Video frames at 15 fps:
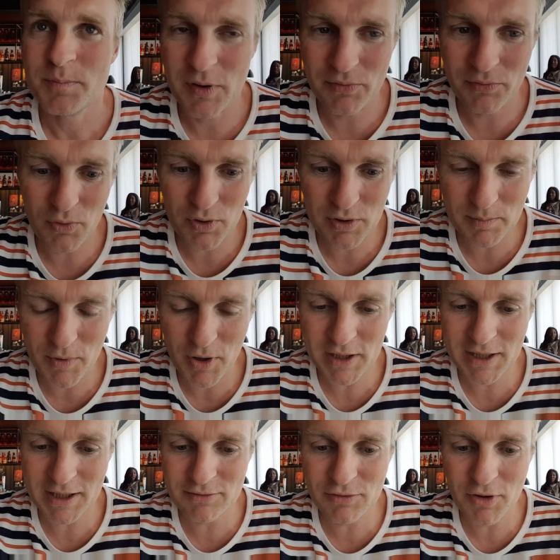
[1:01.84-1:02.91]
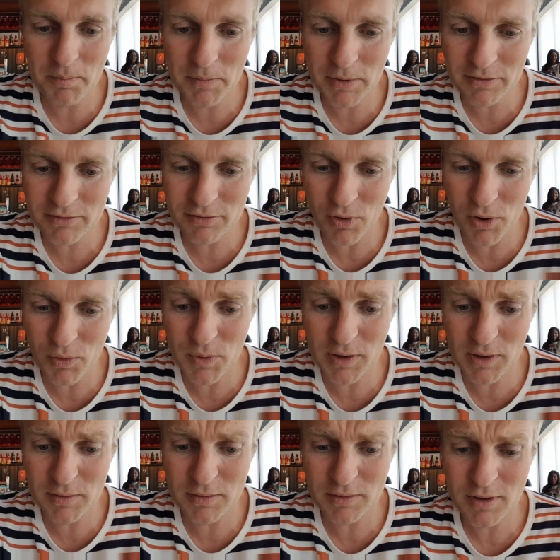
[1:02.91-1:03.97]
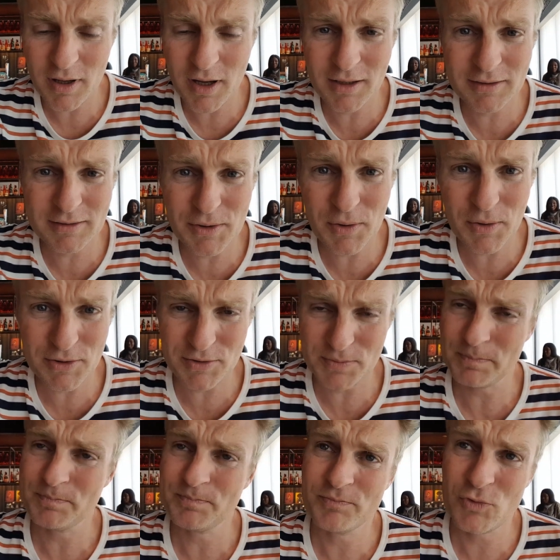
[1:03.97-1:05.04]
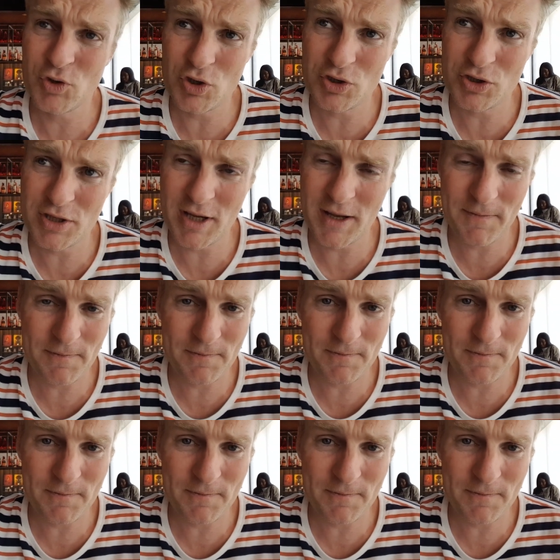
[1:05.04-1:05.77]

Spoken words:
before the market tumbles? Or will altcoins just